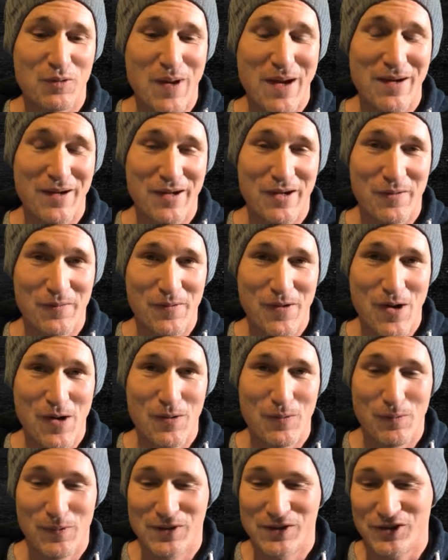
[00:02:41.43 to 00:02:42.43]
right on your
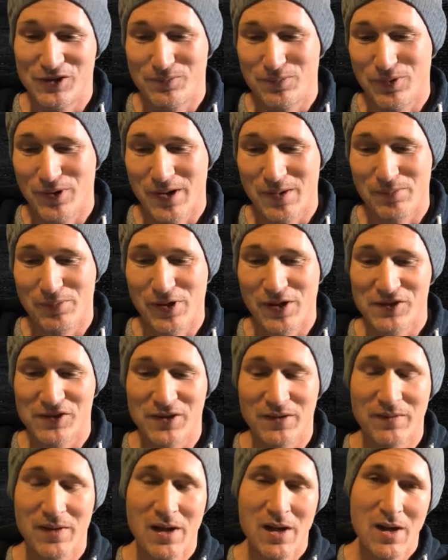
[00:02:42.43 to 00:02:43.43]
phone, which is pretty
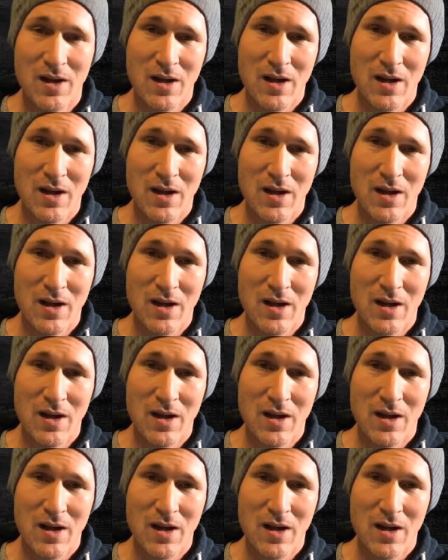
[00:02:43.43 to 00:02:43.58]
impressive.